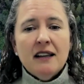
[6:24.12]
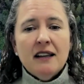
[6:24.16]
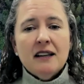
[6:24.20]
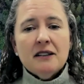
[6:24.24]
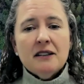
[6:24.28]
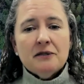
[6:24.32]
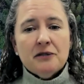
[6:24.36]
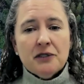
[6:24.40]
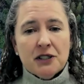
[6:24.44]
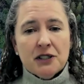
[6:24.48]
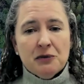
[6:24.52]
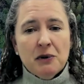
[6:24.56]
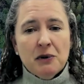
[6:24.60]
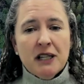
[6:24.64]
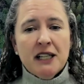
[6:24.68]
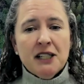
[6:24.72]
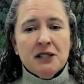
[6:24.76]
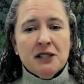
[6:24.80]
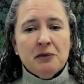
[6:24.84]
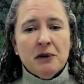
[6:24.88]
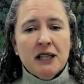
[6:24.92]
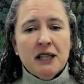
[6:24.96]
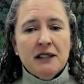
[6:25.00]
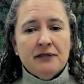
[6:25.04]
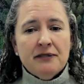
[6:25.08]
For
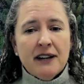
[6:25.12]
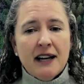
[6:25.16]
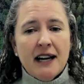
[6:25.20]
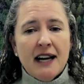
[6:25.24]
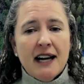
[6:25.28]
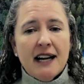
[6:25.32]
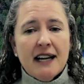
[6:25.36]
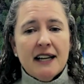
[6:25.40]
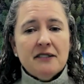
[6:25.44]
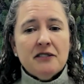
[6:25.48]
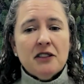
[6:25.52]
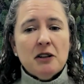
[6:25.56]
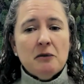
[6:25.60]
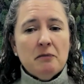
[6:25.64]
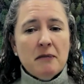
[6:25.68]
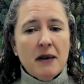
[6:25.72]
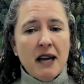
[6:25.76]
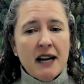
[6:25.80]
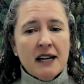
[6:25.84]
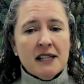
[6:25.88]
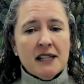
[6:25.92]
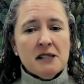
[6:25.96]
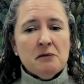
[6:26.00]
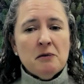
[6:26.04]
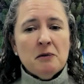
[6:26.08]
2025, the
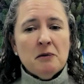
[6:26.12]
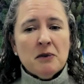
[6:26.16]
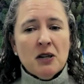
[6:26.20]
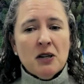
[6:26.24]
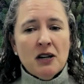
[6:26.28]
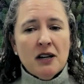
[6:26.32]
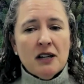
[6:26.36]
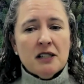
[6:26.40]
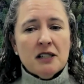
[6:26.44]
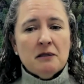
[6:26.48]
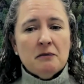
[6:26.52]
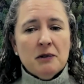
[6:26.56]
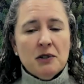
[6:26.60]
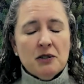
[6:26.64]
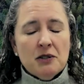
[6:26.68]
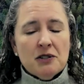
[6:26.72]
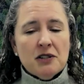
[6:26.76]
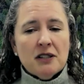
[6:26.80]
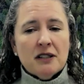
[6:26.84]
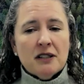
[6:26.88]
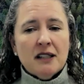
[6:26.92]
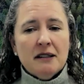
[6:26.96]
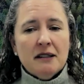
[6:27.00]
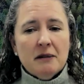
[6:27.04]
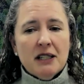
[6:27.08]
maximum
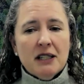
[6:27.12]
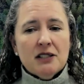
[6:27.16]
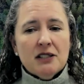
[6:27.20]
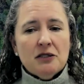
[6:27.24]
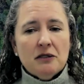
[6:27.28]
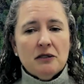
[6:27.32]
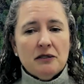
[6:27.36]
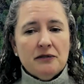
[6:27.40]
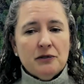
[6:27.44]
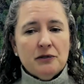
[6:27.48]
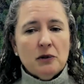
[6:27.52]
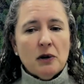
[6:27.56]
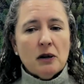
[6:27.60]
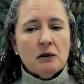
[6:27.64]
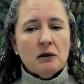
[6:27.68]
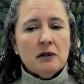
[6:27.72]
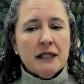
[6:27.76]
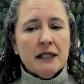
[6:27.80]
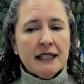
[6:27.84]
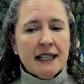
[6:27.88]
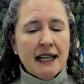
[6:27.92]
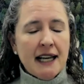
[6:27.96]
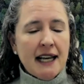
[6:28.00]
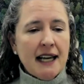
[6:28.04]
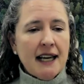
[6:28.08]
contribution limit to a
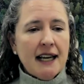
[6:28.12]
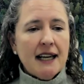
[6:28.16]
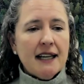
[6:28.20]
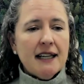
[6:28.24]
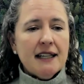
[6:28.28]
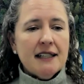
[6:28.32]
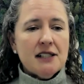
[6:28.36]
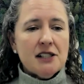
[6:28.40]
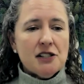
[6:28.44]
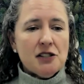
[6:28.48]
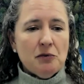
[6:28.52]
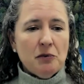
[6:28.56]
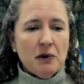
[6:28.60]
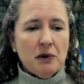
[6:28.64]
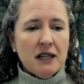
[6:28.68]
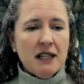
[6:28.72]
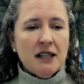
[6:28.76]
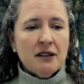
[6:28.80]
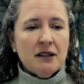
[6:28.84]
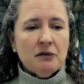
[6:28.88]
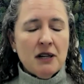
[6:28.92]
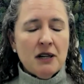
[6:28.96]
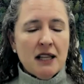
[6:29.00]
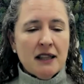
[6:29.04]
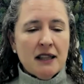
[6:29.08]
401k is
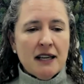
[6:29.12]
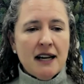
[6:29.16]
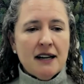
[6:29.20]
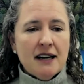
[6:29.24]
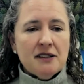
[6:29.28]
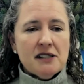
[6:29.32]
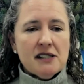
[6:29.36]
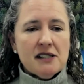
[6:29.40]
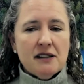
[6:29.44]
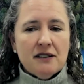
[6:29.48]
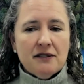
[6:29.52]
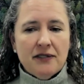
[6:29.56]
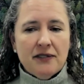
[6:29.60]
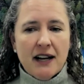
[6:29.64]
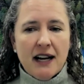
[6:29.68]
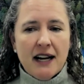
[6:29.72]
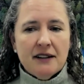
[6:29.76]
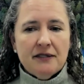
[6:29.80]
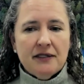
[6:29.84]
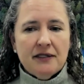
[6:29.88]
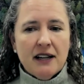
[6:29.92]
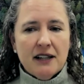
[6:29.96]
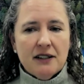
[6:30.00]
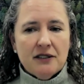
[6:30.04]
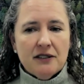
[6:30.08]

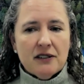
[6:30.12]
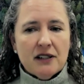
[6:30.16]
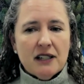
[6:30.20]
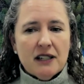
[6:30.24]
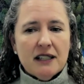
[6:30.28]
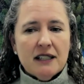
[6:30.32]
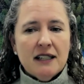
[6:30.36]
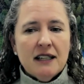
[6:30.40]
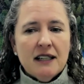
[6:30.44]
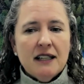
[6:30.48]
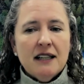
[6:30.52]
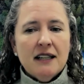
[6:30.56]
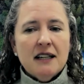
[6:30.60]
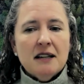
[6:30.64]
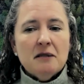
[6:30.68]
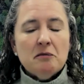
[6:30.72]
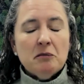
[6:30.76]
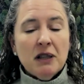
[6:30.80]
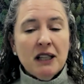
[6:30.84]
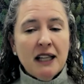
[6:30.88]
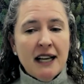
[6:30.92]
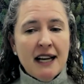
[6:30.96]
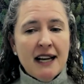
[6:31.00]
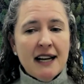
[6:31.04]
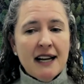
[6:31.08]
$23,500
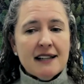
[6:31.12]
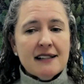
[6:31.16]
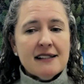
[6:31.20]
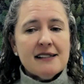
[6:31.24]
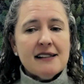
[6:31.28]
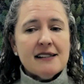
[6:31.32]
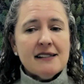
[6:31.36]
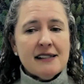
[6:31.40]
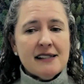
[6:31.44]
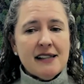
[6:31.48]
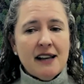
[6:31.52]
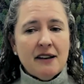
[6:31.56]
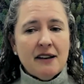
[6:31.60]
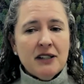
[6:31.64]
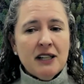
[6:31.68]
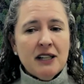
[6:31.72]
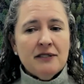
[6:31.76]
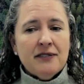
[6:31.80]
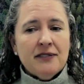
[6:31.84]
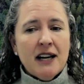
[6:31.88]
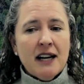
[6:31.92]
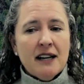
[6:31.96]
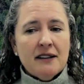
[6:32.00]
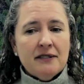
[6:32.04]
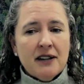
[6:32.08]
plus
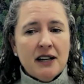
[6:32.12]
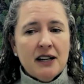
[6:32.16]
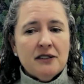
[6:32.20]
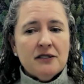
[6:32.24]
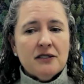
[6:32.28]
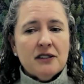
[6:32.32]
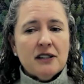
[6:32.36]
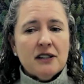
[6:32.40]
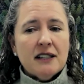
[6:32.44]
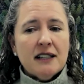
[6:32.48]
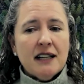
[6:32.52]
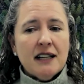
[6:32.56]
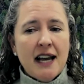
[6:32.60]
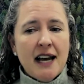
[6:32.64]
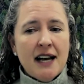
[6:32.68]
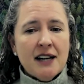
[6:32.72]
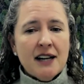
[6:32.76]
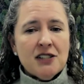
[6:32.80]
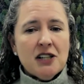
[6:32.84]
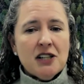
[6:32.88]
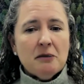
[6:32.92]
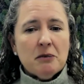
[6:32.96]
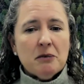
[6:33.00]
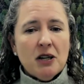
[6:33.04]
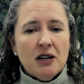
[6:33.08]
$7,500
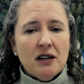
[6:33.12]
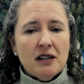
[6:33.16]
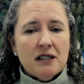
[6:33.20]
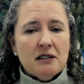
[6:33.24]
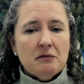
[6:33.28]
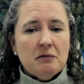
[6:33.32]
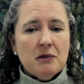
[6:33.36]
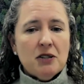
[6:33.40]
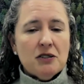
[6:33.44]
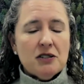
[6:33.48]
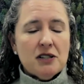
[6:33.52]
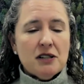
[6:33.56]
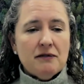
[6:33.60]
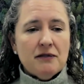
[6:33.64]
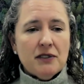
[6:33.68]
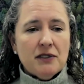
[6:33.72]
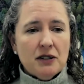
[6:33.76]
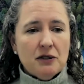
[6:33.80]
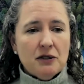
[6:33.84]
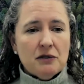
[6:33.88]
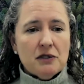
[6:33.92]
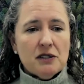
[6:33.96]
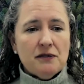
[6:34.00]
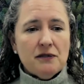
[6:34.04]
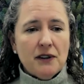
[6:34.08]
catch-up contribution for
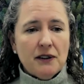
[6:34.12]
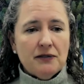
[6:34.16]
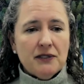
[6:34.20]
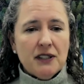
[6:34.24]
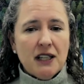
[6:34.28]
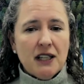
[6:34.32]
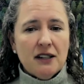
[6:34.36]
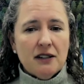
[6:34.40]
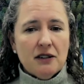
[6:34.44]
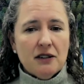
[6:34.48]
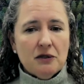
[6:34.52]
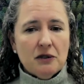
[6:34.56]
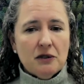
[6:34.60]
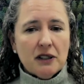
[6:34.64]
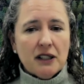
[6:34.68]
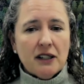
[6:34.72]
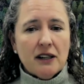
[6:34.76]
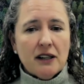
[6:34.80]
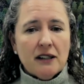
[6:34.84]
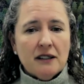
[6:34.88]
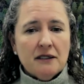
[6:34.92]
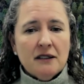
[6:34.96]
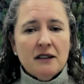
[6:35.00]
those 50 and older.